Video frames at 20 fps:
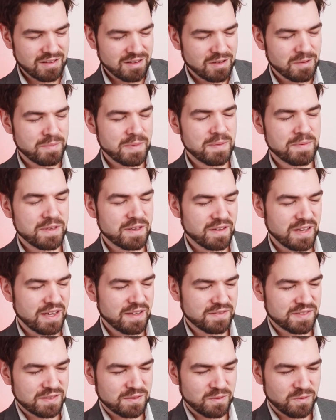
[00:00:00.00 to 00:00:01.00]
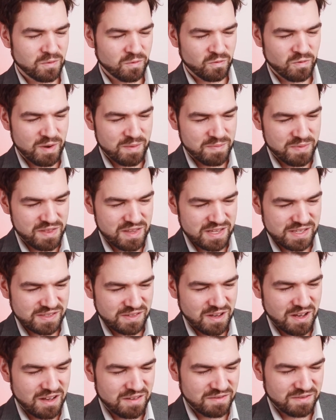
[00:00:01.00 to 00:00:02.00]
Maybe I have to rip this
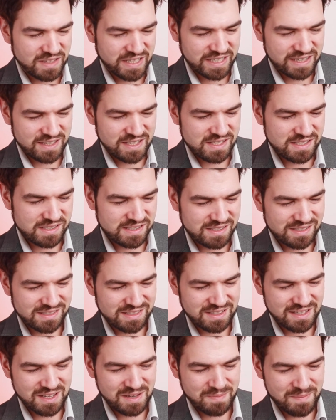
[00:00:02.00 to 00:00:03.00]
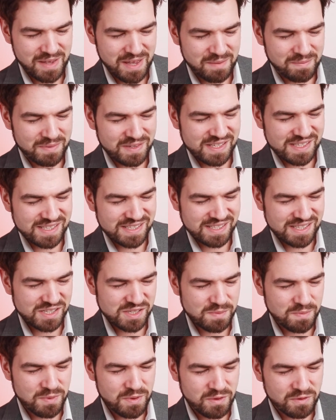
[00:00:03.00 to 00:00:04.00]
off like this. Oh man, but this is such
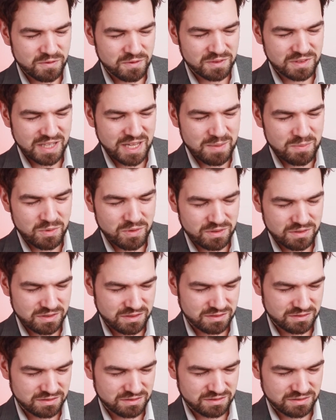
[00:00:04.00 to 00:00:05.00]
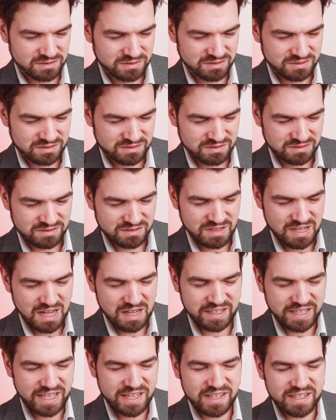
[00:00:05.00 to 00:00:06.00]
a beautiful label.
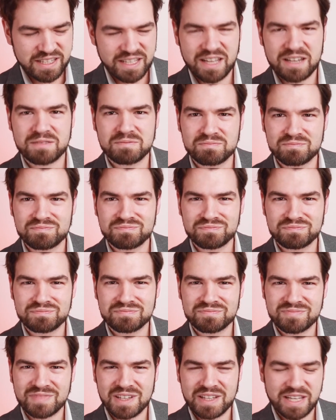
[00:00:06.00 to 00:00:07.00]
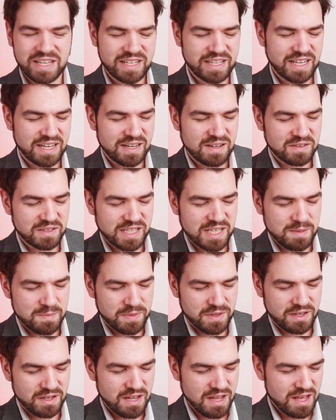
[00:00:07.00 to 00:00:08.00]
I'll get it again. I'll get it again. I'll keep
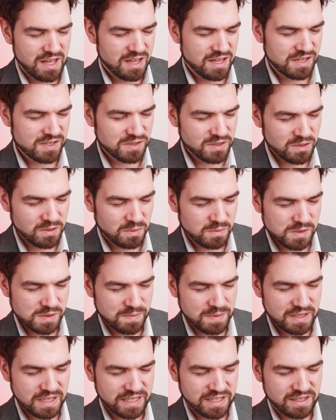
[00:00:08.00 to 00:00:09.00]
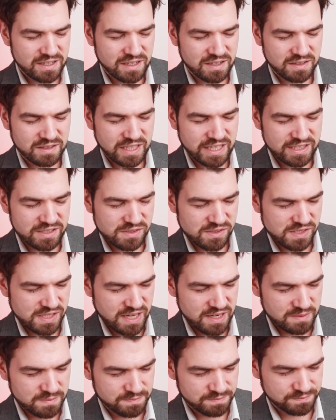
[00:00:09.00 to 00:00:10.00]
it. This could almost be like a collector's
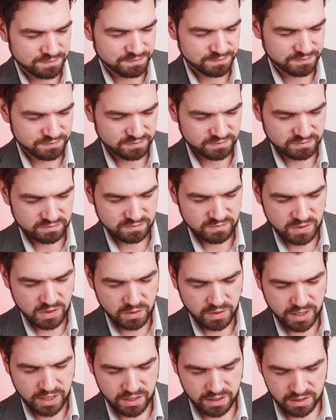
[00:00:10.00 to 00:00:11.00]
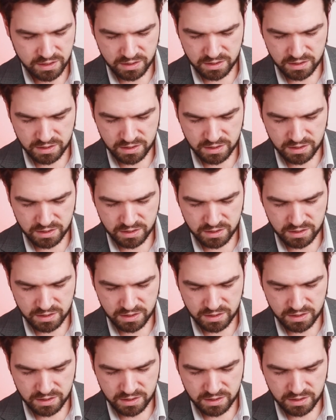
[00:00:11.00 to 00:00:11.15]
item. Okay.